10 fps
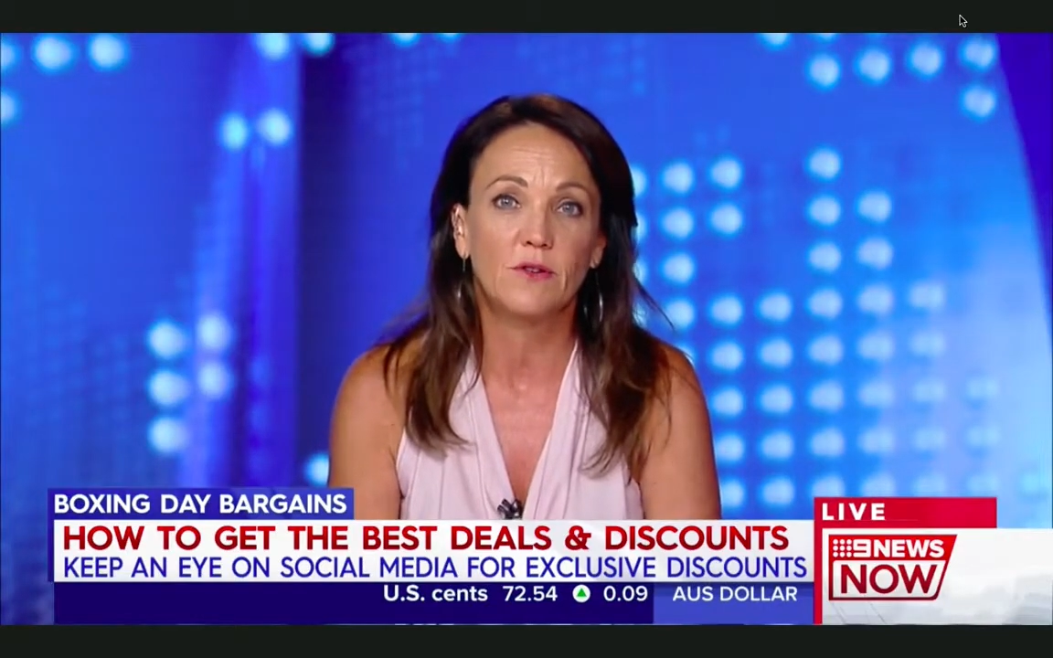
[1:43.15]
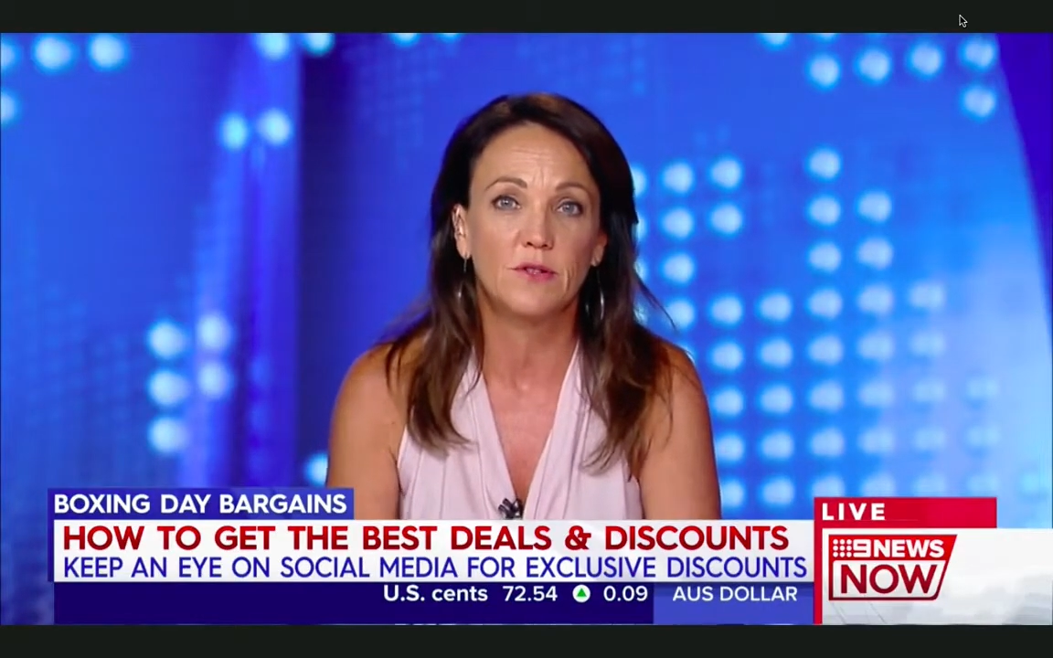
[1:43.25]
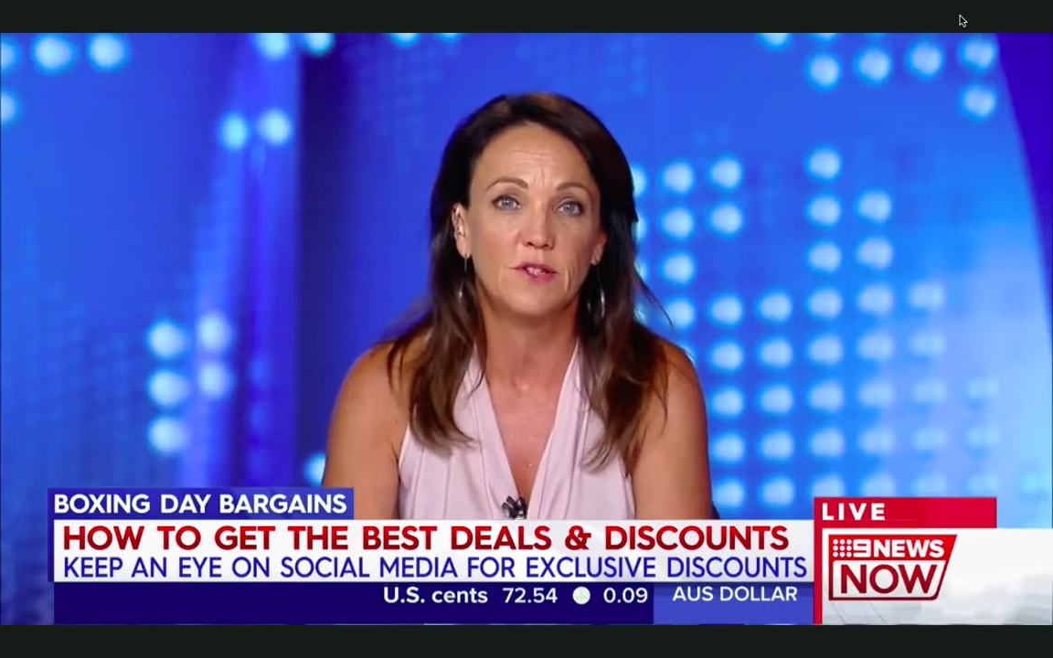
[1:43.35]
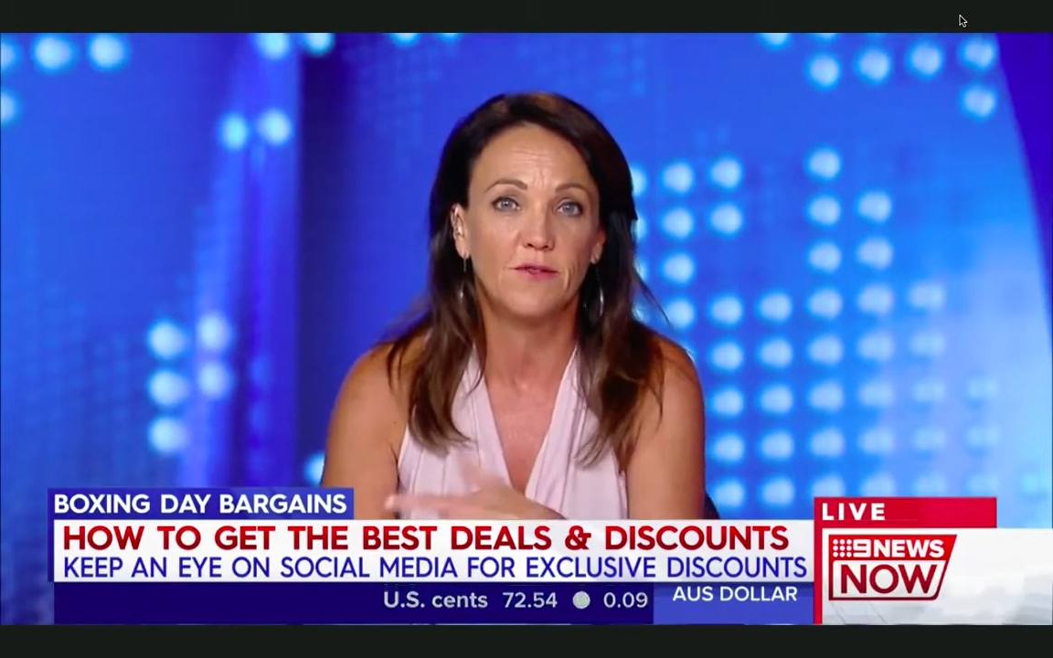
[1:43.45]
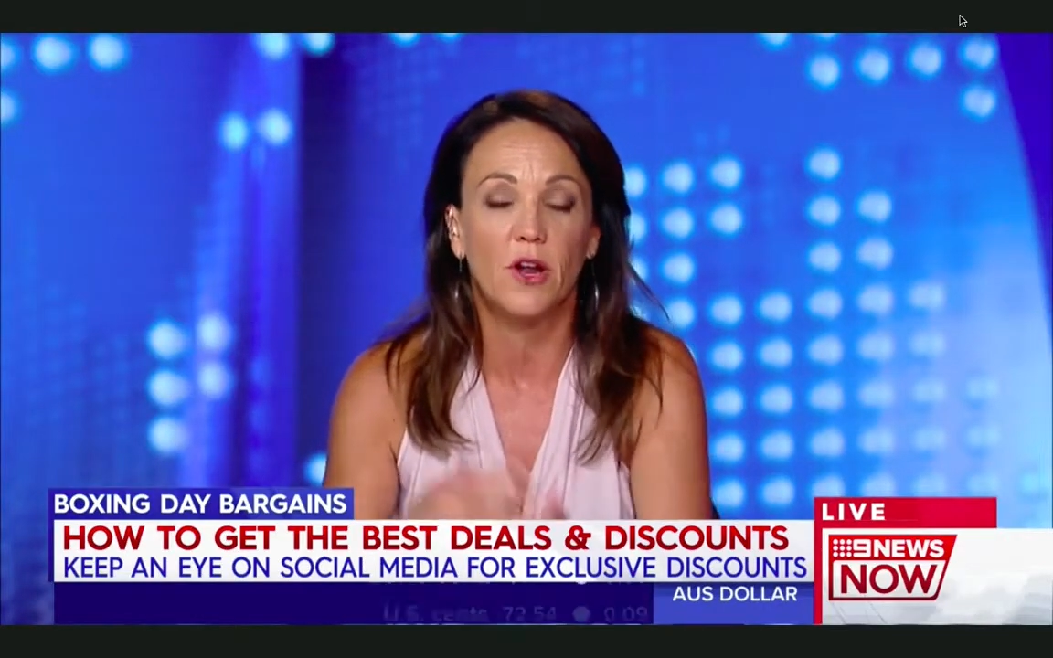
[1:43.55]

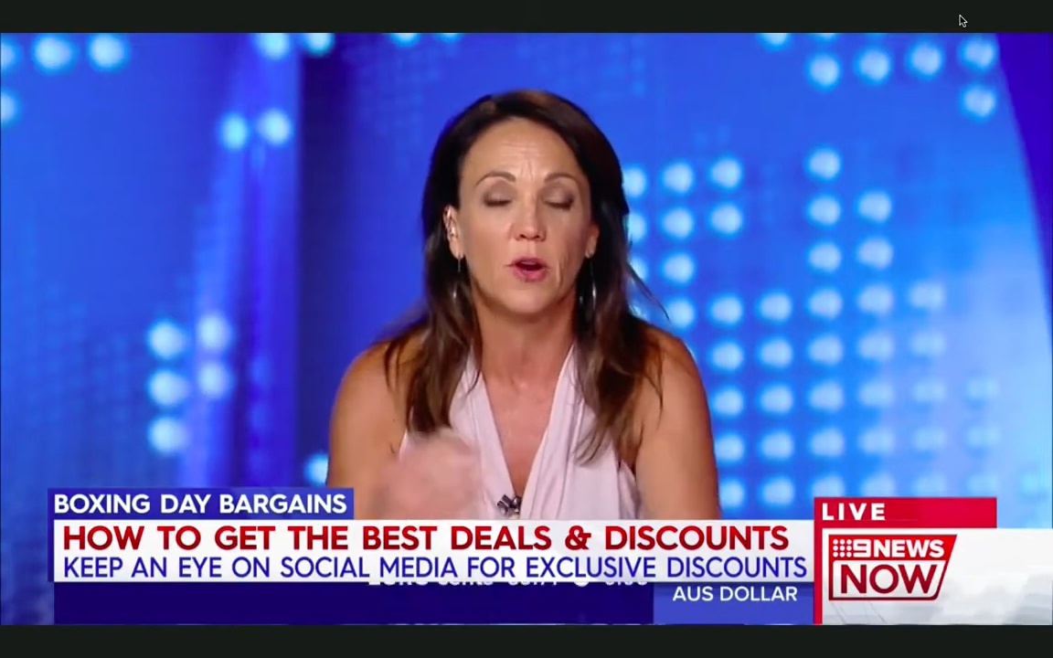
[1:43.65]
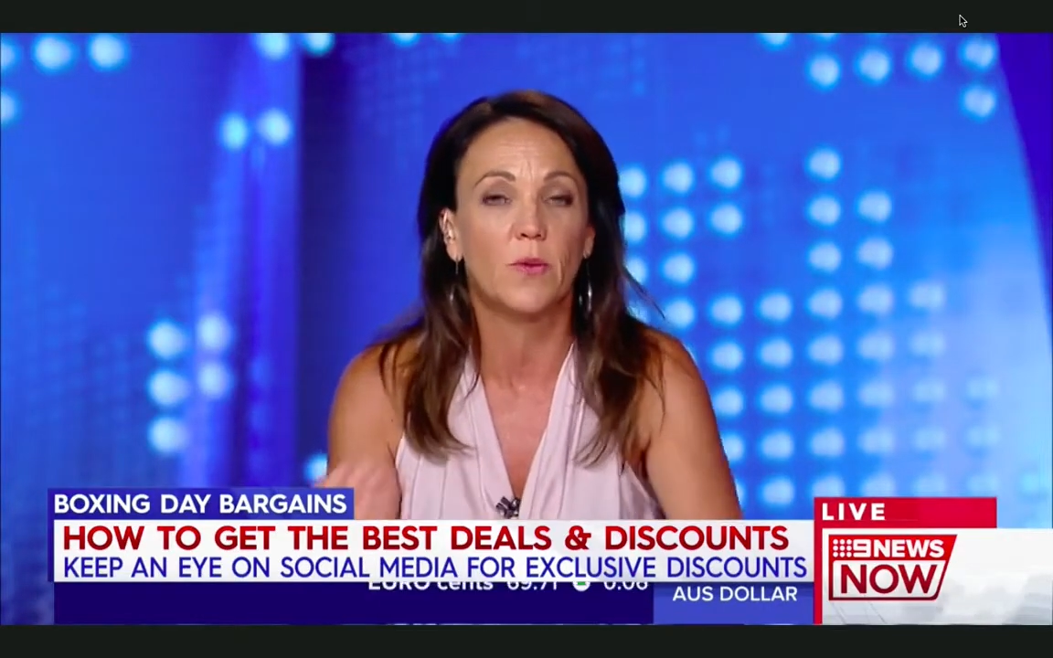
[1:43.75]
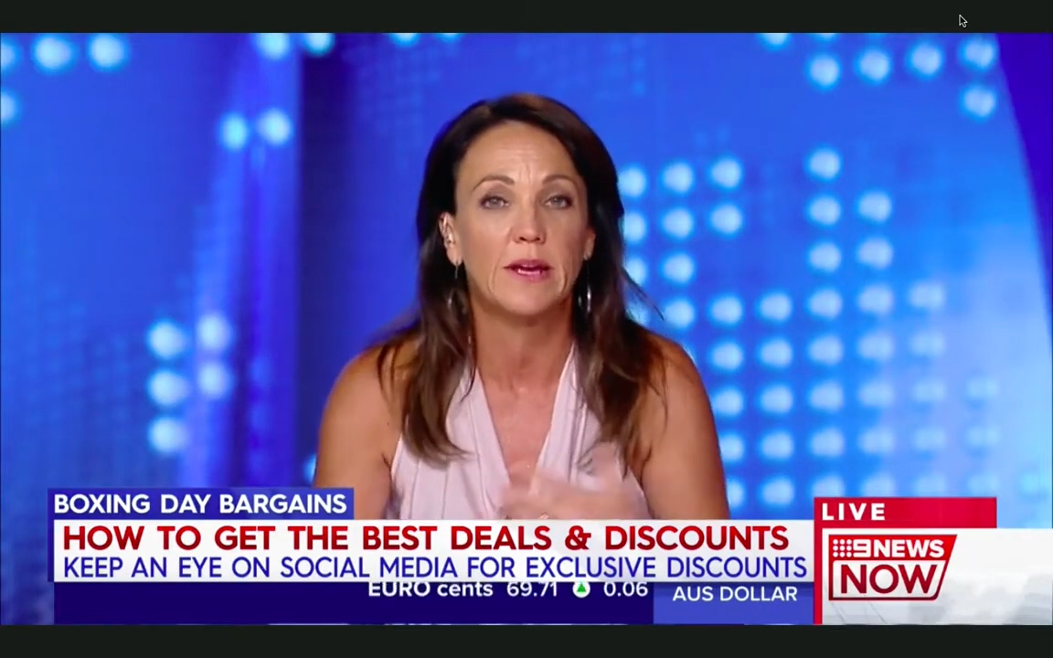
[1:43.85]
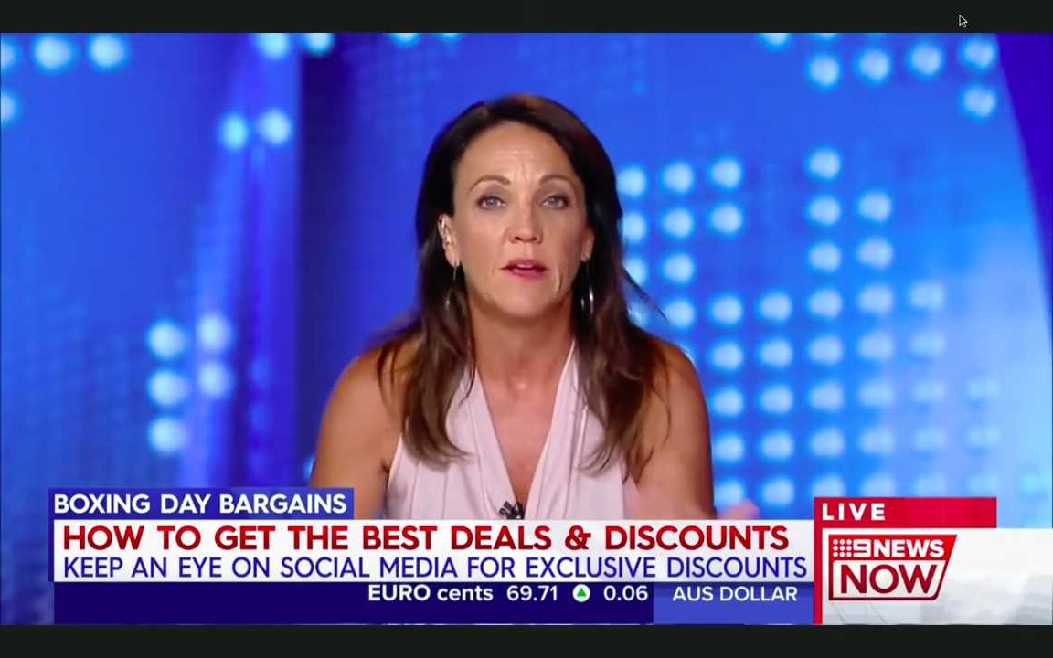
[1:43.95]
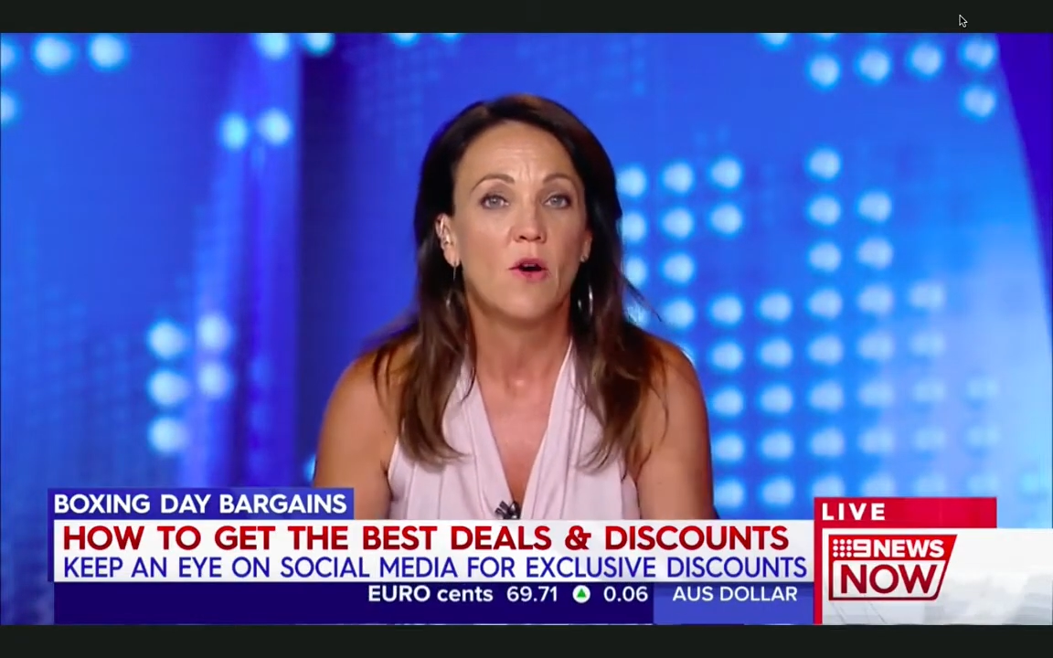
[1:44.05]
because you're
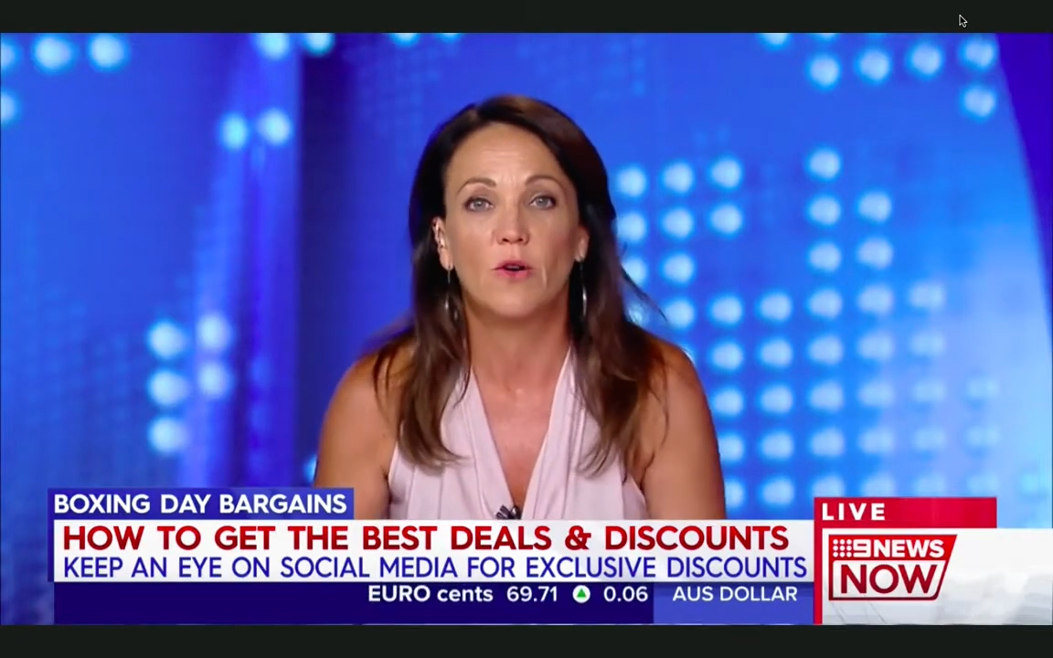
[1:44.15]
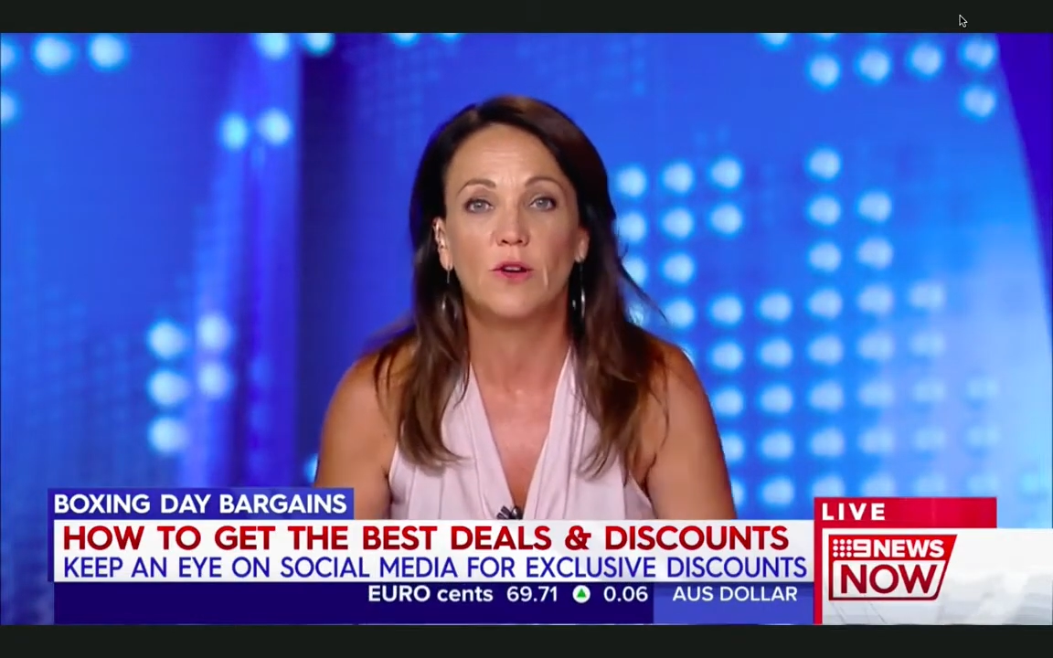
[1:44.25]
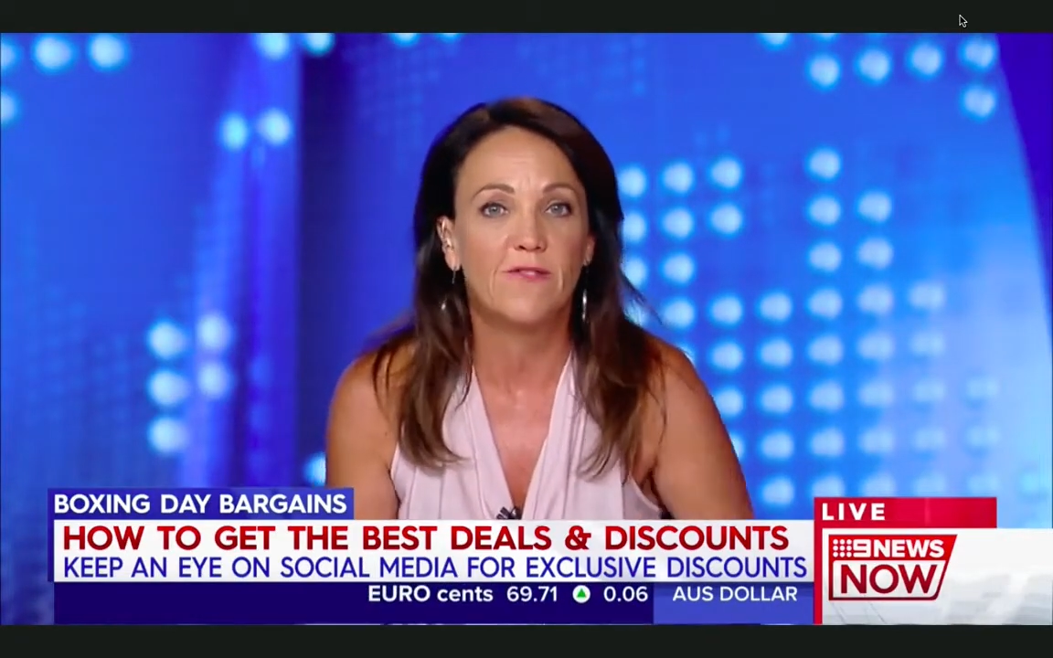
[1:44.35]
following all your